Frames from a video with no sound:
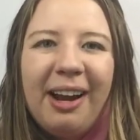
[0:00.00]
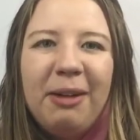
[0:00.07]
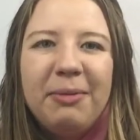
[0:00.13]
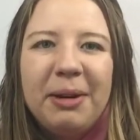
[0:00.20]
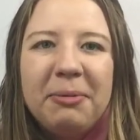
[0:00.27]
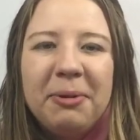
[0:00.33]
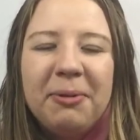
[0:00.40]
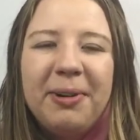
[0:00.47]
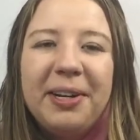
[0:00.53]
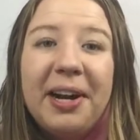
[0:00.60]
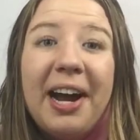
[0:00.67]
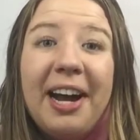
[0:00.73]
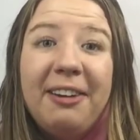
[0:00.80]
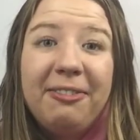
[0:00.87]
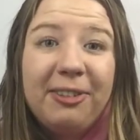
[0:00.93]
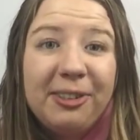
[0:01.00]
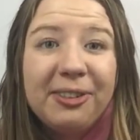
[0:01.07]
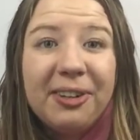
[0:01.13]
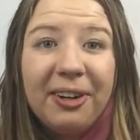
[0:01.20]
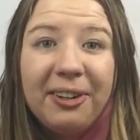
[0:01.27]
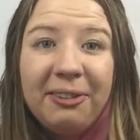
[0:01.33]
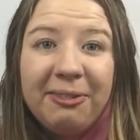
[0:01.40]
I remember when I first
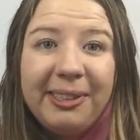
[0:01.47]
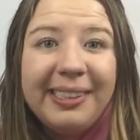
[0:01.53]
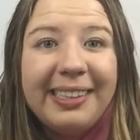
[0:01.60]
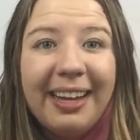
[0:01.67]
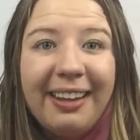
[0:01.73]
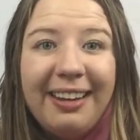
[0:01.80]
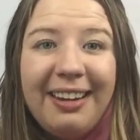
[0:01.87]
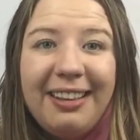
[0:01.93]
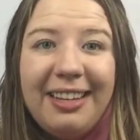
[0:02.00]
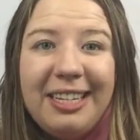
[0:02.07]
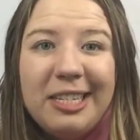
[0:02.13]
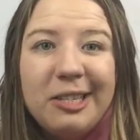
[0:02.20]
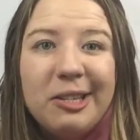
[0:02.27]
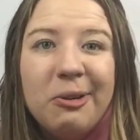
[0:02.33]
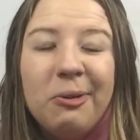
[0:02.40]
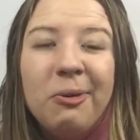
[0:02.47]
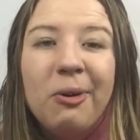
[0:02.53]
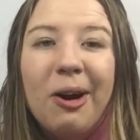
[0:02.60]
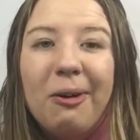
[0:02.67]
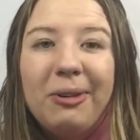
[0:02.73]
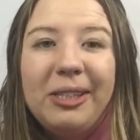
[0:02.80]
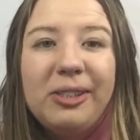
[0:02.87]
started reselling, these
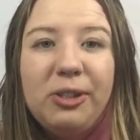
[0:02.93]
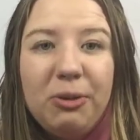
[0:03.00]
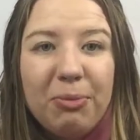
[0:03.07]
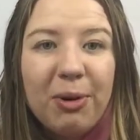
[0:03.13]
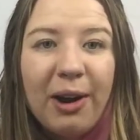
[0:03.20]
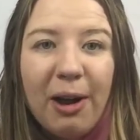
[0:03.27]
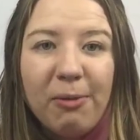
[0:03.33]
were always super